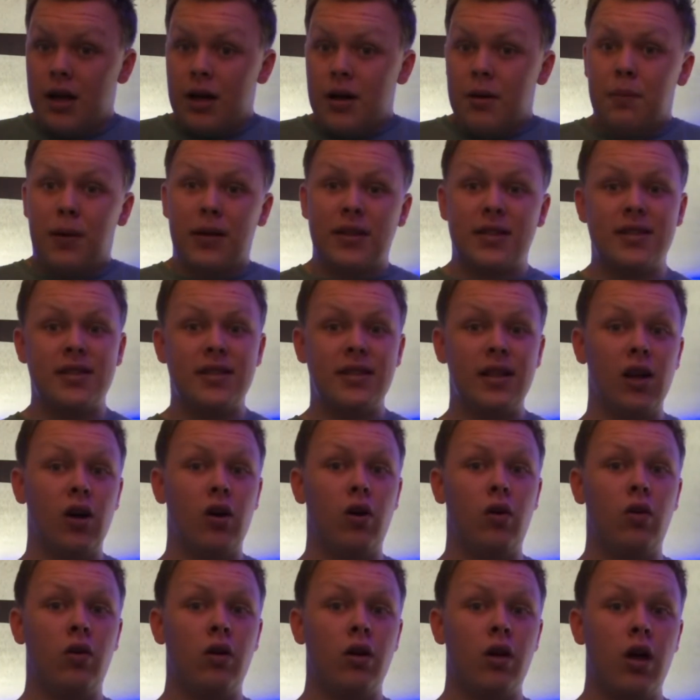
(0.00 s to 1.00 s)
but
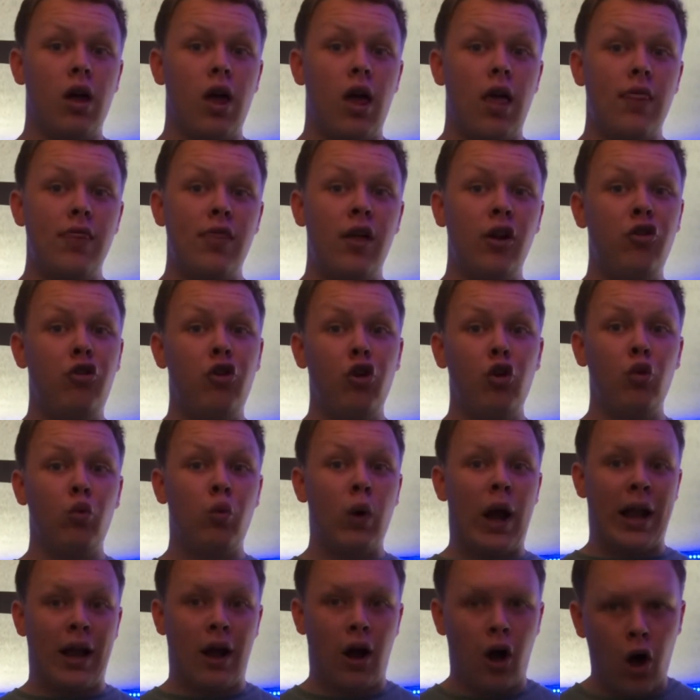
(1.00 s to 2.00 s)
still, the dude
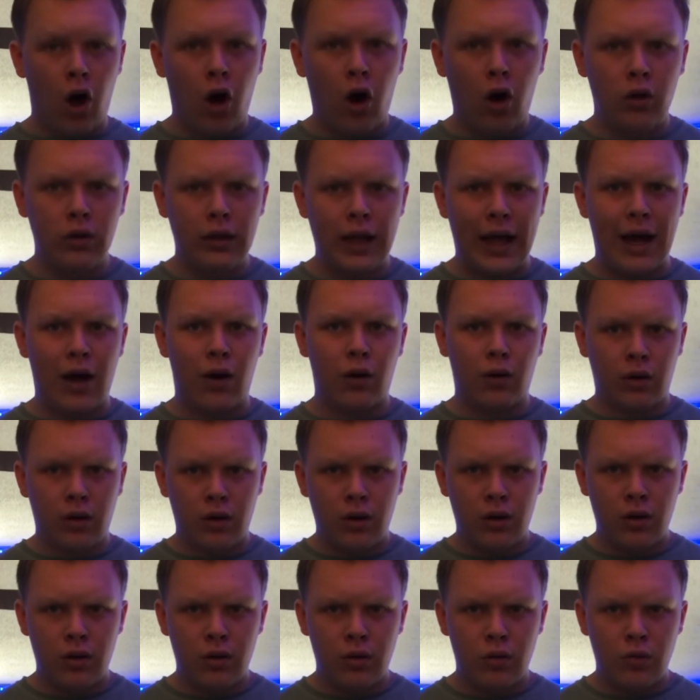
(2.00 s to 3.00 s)
went all out
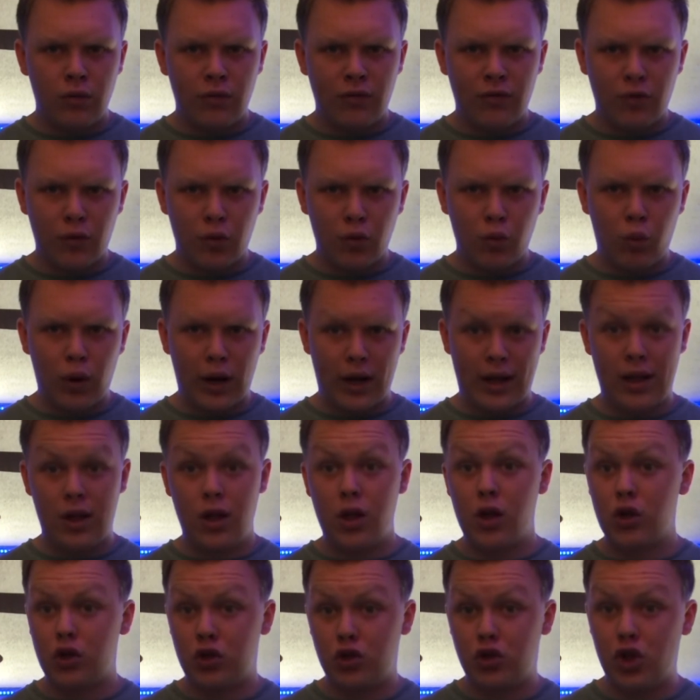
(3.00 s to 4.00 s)
for what he
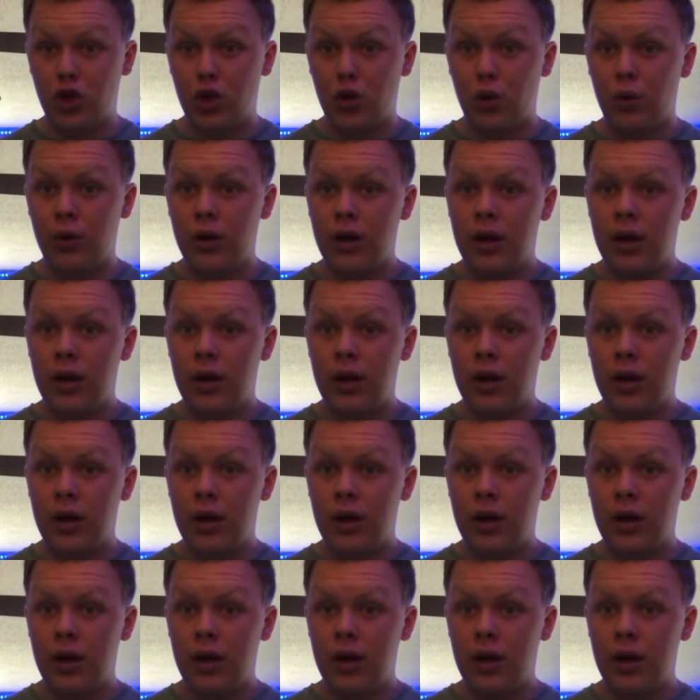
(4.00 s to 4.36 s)
could do.